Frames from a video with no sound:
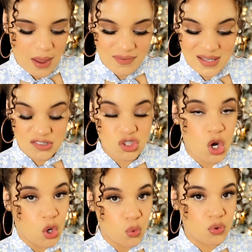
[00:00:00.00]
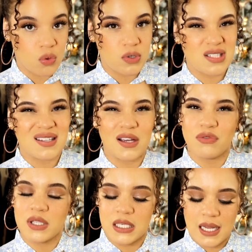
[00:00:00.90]
don't have this tone, which is like a
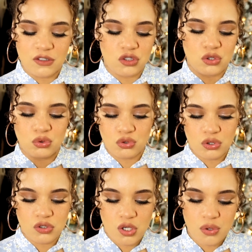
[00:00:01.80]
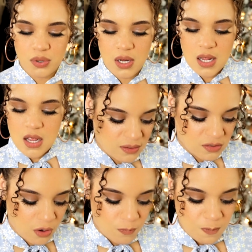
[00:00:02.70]
really nice neutral tone.
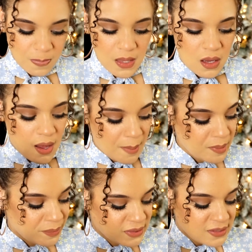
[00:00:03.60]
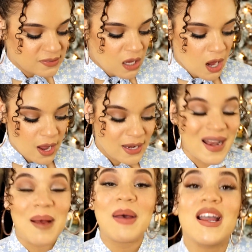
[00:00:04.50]
So I'm gonna put this on
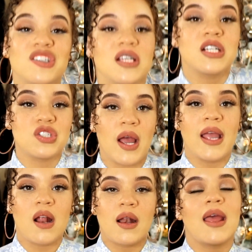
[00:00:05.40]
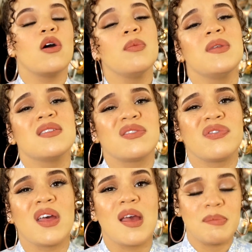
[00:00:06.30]
and I'm actually gonna try it on. I hope these
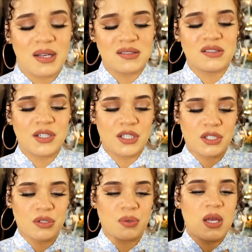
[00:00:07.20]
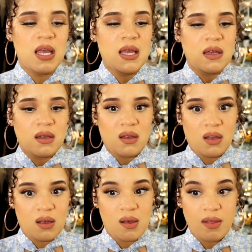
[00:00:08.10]
fit because these are cute.
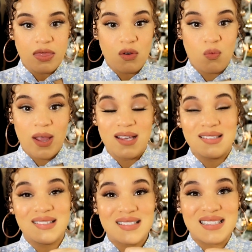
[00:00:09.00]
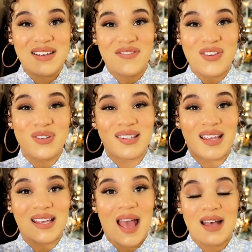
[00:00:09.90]
The waist, it feels
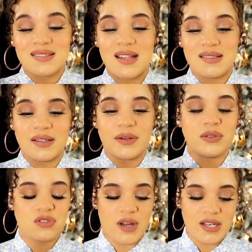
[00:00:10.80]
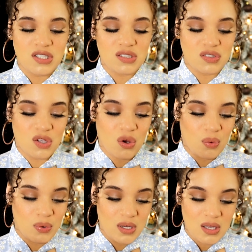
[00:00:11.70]
like it has zero stretch,
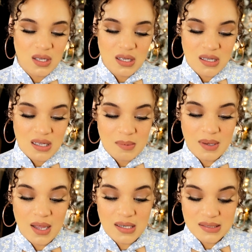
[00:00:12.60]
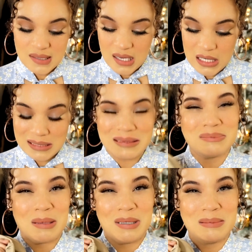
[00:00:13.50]
so I'm kind of scared.
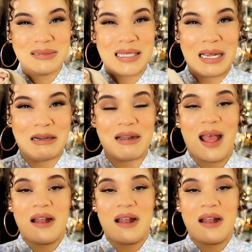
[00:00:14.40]
Mom, I'm scared.